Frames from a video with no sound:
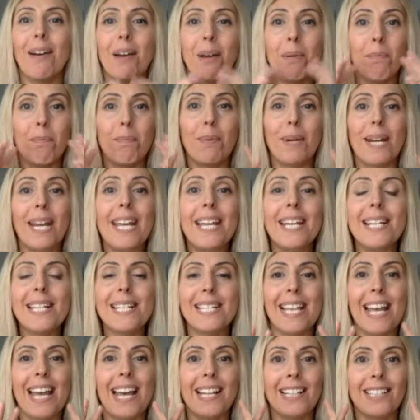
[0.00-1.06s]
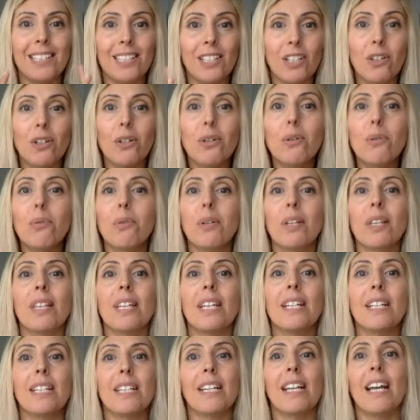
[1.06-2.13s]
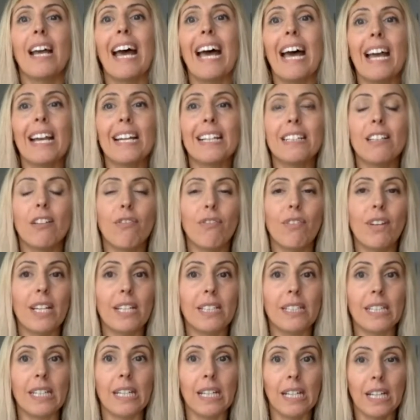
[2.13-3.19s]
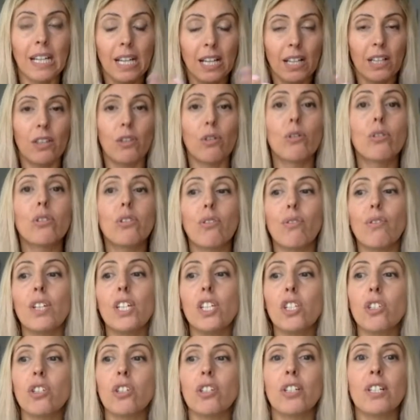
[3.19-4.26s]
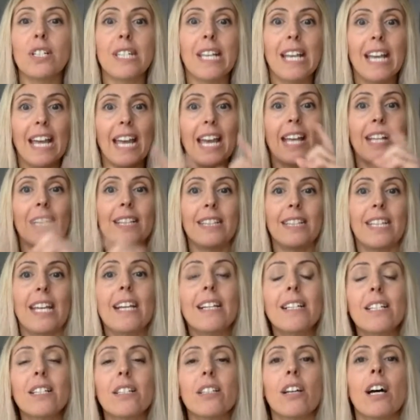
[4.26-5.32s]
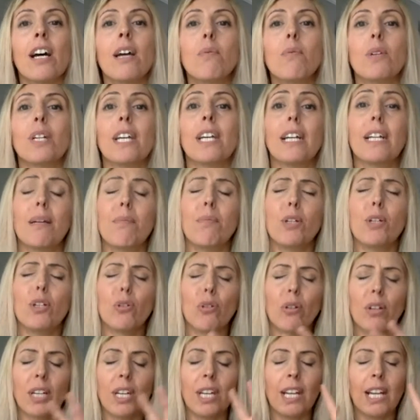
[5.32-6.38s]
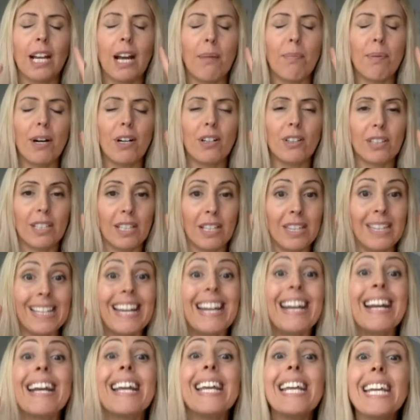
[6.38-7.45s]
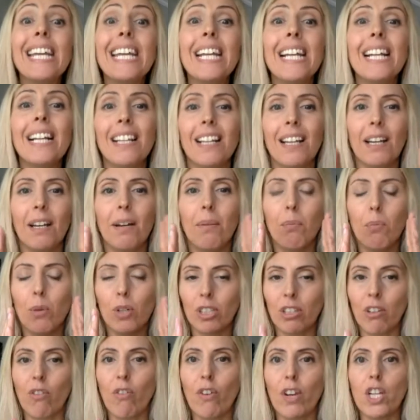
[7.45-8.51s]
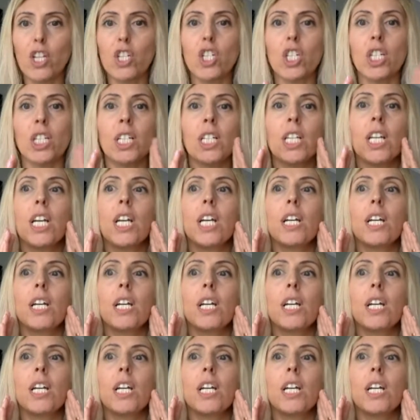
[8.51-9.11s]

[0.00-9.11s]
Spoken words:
embrace and go within activating those features. And next time we're gonna be talking about the real motivation,